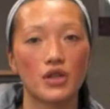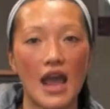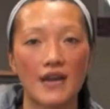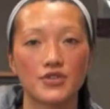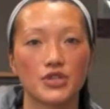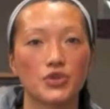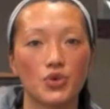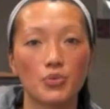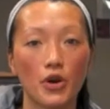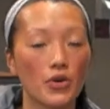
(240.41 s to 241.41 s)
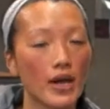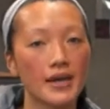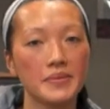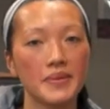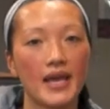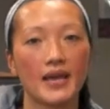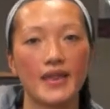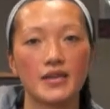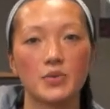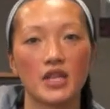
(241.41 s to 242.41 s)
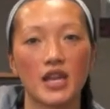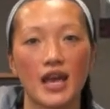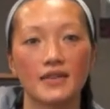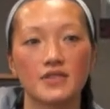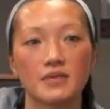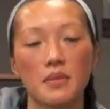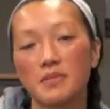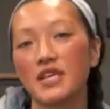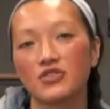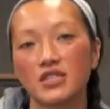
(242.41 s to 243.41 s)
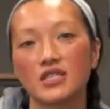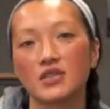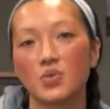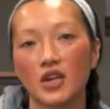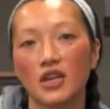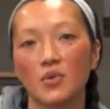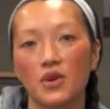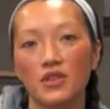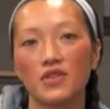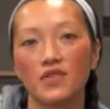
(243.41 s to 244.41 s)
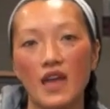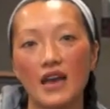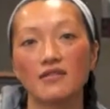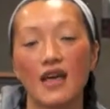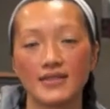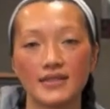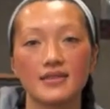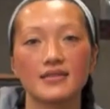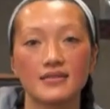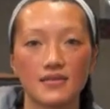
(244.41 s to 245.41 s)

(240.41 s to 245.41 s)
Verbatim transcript: and after school program and that really kind of just made me interested in working with adolescents